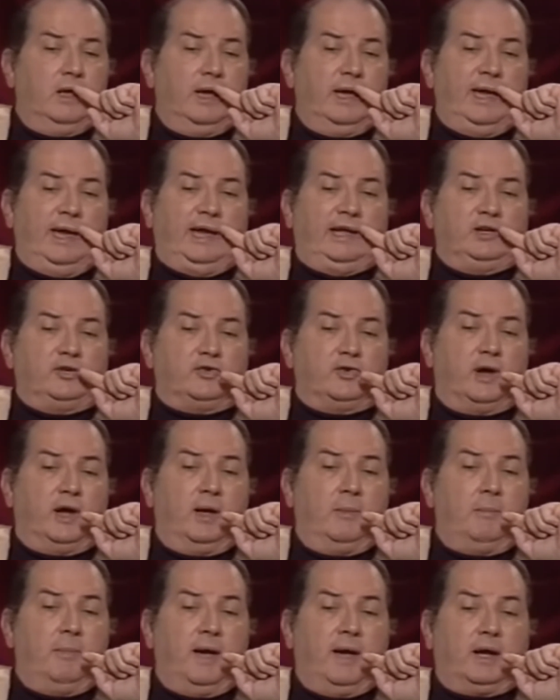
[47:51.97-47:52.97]
and
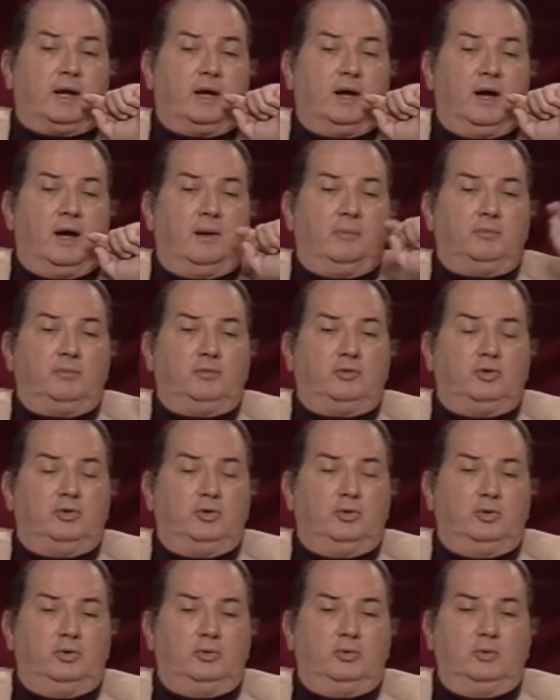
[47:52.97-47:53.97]
drive back up
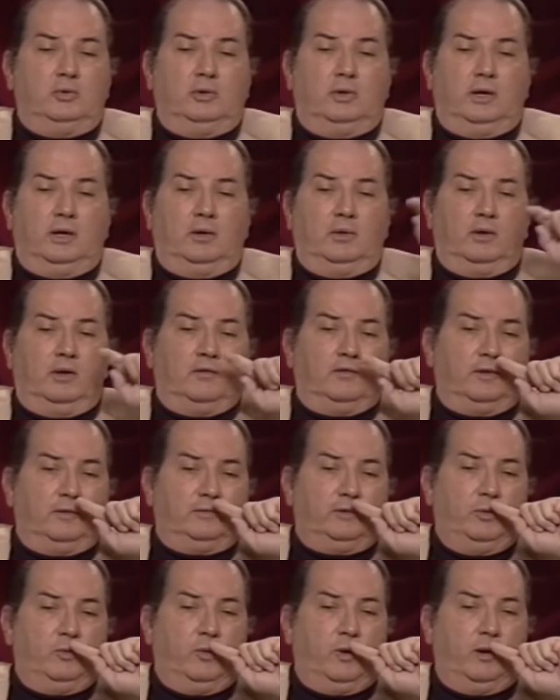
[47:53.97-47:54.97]
to Area
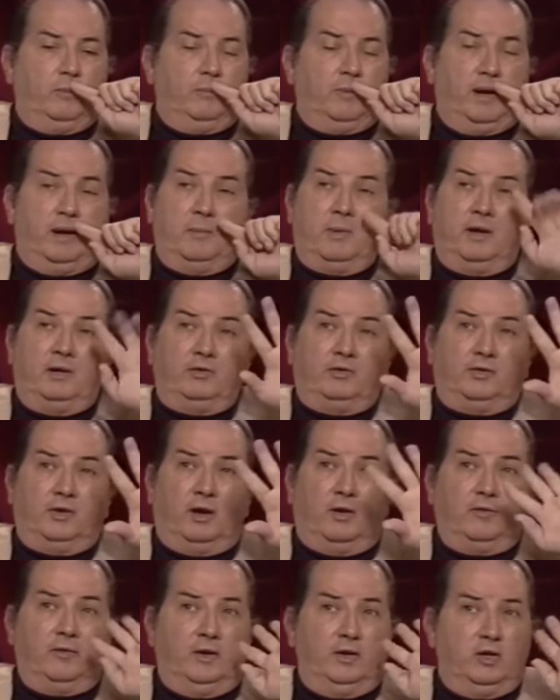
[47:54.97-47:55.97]
51 by
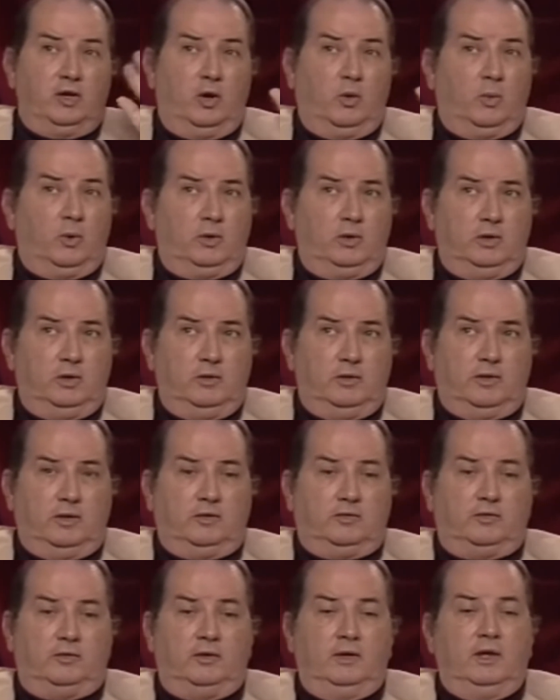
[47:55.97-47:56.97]
myself, and no one knew
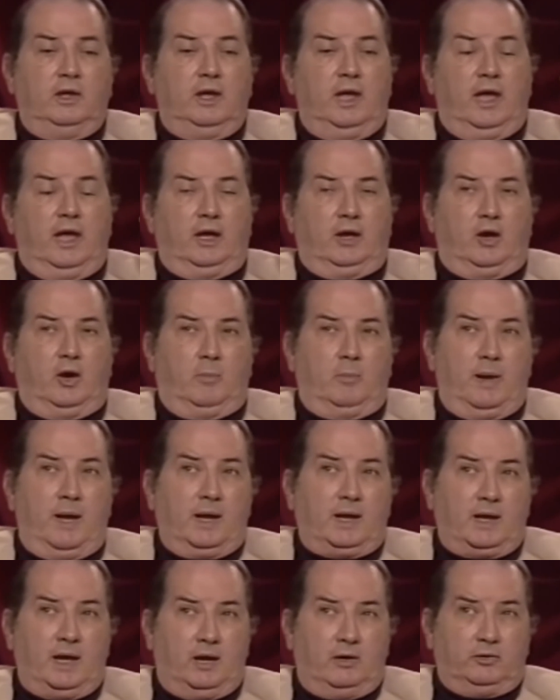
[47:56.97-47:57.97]
this, and go
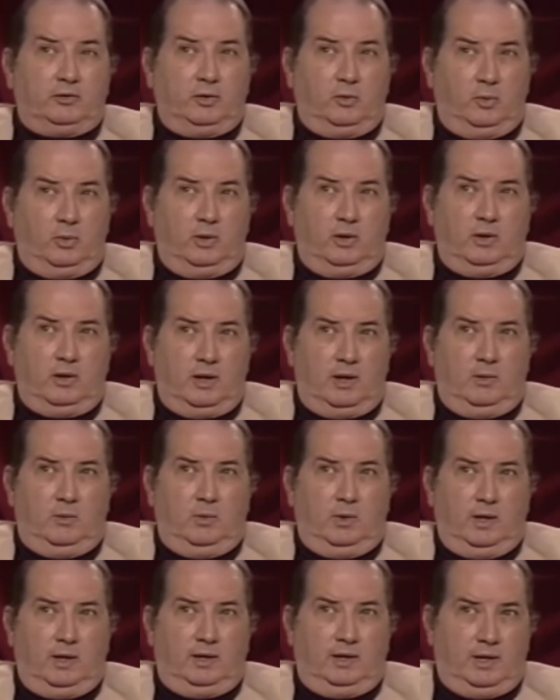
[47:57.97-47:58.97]
back out to where
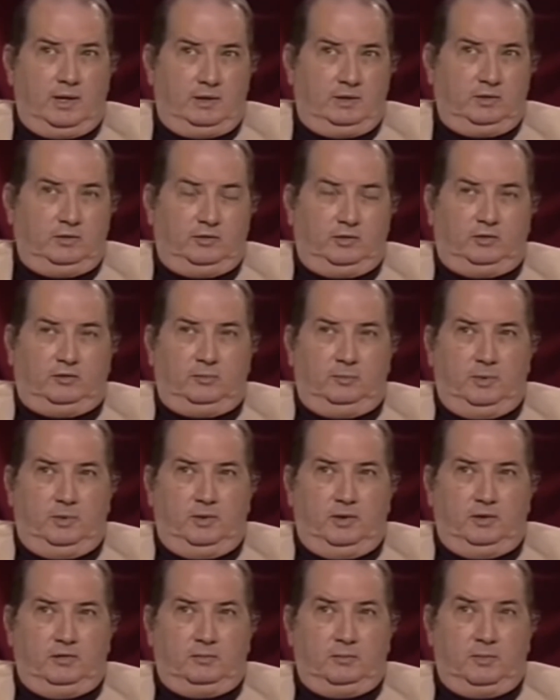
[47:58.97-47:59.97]
we had this experience